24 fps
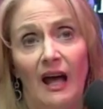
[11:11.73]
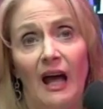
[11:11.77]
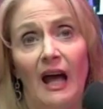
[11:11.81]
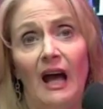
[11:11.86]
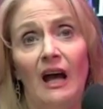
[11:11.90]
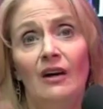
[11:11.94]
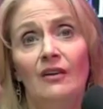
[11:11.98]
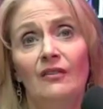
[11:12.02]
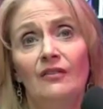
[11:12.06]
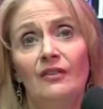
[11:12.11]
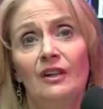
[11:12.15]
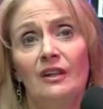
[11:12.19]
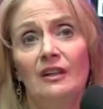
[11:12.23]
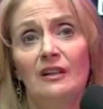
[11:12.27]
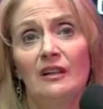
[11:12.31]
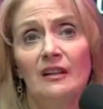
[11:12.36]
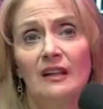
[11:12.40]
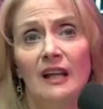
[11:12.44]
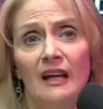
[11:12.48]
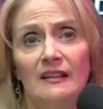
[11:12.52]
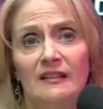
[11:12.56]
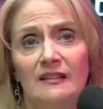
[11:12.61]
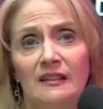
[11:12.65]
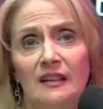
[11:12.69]
Out in the
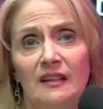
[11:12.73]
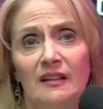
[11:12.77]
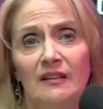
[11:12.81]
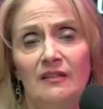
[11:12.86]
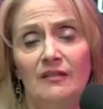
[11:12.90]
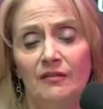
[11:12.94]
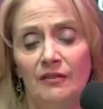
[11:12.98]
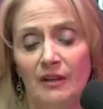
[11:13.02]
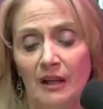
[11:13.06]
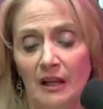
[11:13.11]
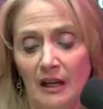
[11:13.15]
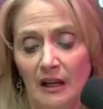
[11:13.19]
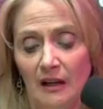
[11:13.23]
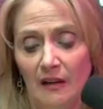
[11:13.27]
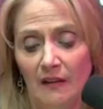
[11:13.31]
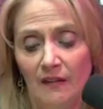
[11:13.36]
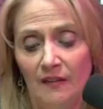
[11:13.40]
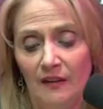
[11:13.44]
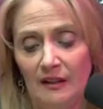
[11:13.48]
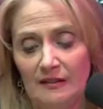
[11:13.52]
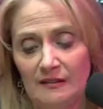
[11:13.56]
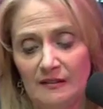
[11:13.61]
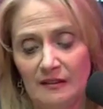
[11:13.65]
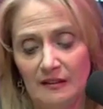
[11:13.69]
collective,
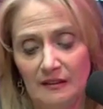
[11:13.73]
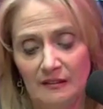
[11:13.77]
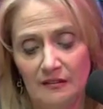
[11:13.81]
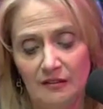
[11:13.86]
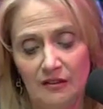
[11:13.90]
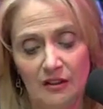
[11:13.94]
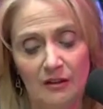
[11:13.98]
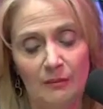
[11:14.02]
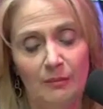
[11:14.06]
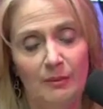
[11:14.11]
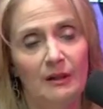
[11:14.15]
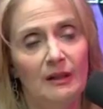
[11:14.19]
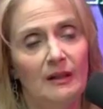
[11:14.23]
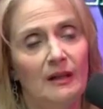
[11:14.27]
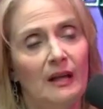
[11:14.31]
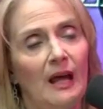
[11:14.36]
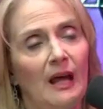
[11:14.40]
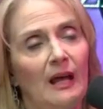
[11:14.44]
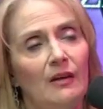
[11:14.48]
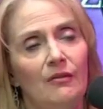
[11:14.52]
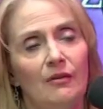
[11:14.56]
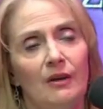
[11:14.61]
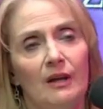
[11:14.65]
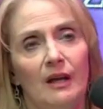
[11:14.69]
this is going to be an
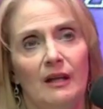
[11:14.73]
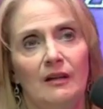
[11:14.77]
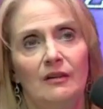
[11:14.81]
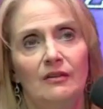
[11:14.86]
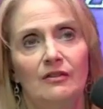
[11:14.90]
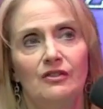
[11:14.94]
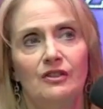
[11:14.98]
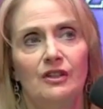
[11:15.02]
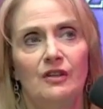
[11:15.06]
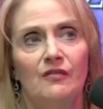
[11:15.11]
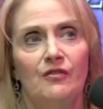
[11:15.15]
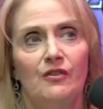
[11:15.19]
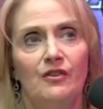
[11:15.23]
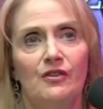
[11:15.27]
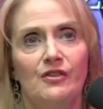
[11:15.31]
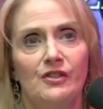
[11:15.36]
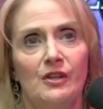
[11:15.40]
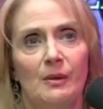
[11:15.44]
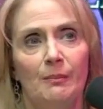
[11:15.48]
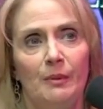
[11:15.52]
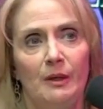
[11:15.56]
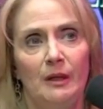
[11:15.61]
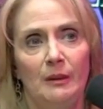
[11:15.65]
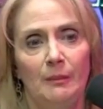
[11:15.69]
angry energy for
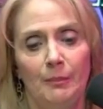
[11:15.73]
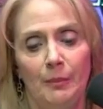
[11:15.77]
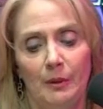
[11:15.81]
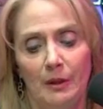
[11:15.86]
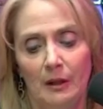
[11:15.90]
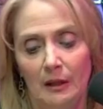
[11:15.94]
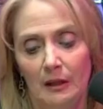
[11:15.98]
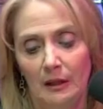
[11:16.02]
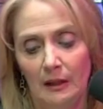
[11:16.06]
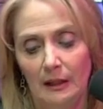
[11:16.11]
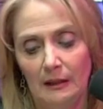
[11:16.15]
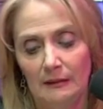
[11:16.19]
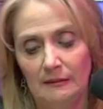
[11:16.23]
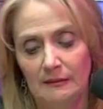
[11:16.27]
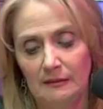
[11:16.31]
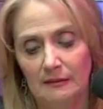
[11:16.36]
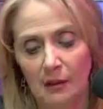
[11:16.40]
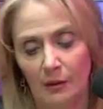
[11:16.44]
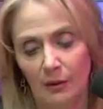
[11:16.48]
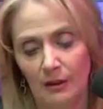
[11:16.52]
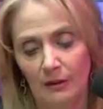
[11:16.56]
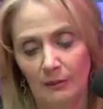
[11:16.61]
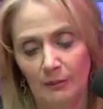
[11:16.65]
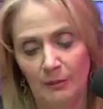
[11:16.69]
some people. It's
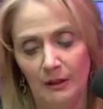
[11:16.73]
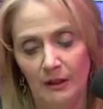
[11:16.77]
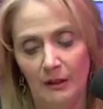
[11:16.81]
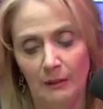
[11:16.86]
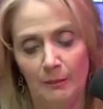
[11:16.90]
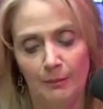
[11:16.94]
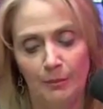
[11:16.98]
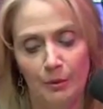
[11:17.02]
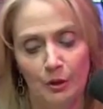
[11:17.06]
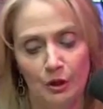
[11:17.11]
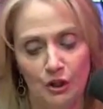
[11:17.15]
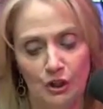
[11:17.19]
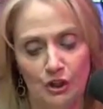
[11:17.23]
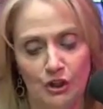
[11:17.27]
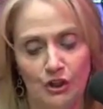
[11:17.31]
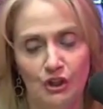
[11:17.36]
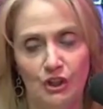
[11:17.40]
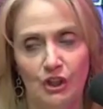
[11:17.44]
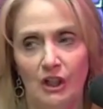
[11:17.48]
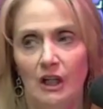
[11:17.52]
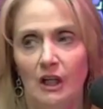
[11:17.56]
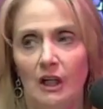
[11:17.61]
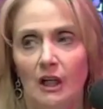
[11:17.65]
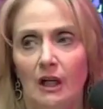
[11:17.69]
going to be a
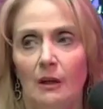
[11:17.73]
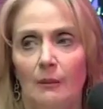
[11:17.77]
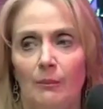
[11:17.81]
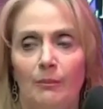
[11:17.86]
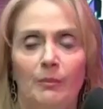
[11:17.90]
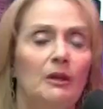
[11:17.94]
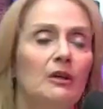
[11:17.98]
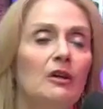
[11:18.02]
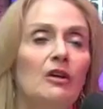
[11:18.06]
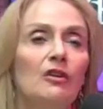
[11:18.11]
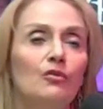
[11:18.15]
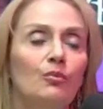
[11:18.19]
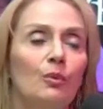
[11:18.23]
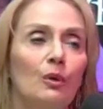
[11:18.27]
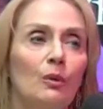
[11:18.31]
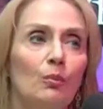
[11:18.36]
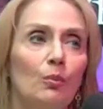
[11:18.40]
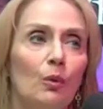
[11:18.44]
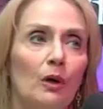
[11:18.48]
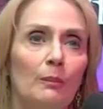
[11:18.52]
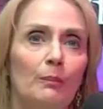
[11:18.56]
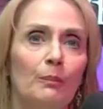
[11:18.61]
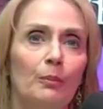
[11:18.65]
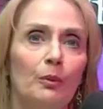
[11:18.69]
push because when
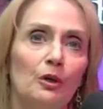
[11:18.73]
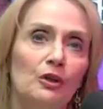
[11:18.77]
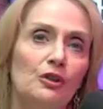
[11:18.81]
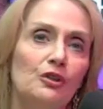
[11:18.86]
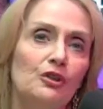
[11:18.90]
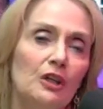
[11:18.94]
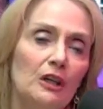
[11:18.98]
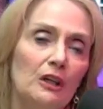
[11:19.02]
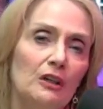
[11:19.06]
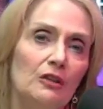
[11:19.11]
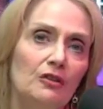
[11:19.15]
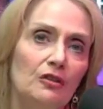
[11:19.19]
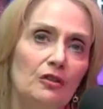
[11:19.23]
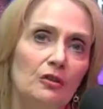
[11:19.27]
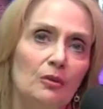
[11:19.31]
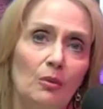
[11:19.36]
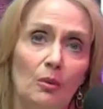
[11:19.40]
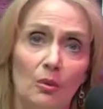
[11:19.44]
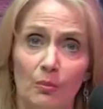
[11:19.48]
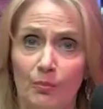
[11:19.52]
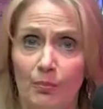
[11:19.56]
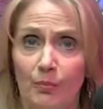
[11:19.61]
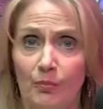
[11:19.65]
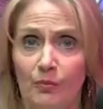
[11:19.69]
we're pushed
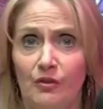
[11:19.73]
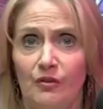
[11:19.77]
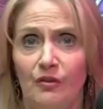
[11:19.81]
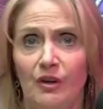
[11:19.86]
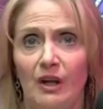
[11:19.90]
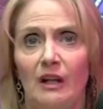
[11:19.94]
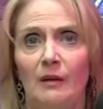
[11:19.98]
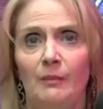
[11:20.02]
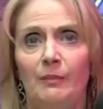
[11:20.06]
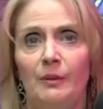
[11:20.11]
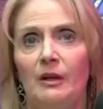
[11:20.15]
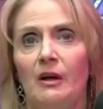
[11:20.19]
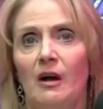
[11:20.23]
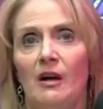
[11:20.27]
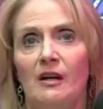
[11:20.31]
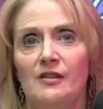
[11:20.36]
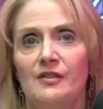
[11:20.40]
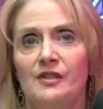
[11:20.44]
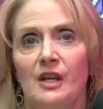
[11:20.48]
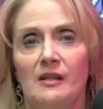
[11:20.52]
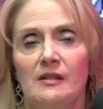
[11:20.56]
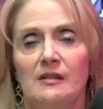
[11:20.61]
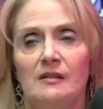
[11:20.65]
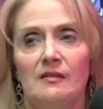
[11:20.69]
into developing our
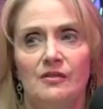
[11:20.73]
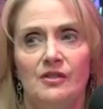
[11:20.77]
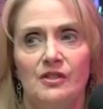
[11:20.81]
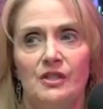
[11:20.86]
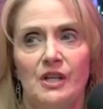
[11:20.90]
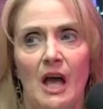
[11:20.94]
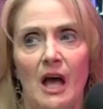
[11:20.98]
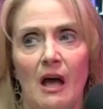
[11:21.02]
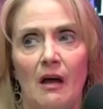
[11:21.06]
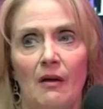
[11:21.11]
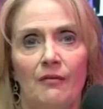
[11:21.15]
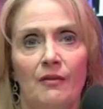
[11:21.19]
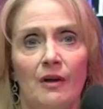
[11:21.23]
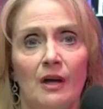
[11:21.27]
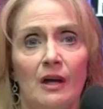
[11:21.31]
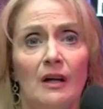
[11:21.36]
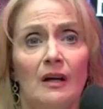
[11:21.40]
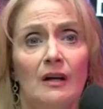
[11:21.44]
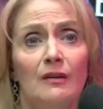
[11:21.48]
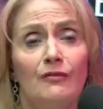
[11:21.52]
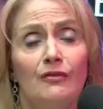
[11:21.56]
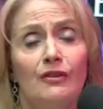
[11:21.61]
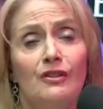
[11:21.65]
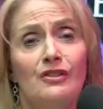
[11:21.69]
sense of self,
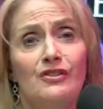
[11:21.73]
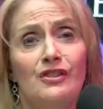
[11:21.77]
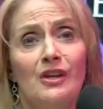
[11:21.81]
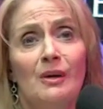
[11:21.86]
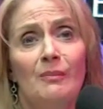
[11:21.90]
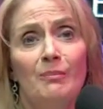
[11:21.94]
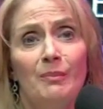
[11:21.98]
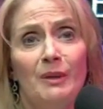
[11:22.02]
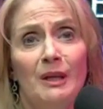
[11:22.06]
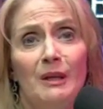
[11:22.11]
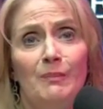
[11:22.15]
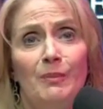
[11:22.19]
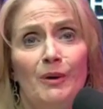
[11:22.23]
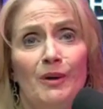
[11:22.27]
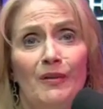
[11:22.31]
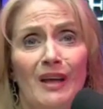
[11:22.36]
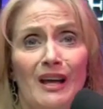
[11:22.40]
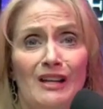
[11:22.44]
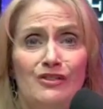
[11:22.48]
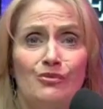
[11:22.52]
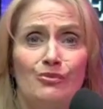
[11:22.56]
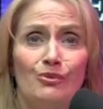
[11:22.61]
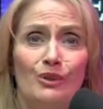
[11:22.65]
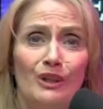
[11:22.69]
for some people,
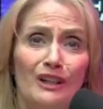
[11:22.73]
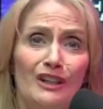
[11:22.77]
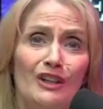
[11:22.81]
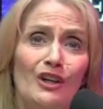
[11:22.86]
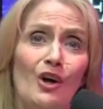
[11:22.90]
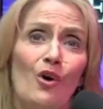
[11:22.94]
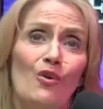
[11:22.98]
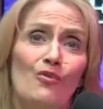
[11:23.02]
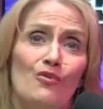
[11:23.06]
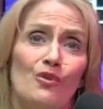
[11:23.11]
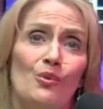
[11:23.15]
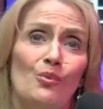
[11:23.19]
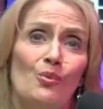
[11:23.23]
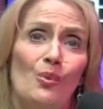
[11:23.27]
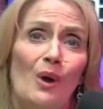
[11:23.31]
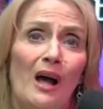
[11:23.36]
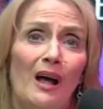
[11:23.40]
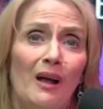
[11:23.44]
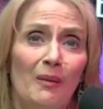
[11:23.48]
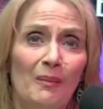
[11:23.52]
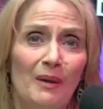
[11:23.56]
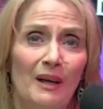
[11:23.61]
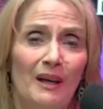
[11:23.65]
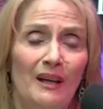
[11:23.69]
that's really
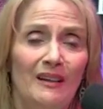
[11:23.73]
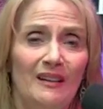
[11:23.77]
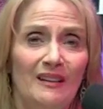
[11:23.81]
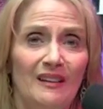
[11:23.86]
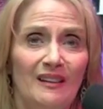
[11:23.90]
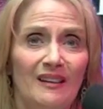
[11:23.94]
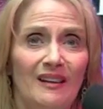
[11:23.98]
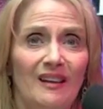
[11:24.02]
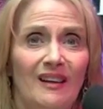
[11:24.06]
overwhelming.